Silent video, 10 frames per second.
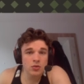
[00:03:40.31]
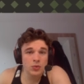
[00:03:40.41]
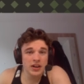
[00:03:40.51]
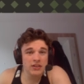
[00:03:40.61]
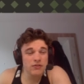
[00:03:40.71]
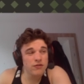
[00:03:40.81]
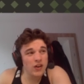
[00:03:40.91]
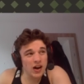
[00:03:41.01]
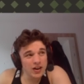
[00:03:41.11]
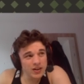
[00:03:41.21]
Queen a
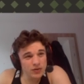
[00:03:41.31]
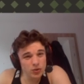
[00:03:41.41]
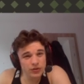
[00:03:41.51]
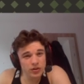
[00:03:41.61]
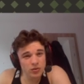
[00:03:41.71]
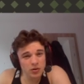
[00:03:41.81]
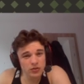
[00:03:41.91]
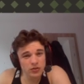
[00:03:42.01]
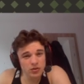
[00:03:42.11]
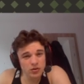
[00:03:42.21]
five also looks
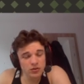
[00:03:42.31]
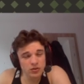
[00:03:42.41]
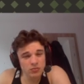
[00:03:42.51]
good.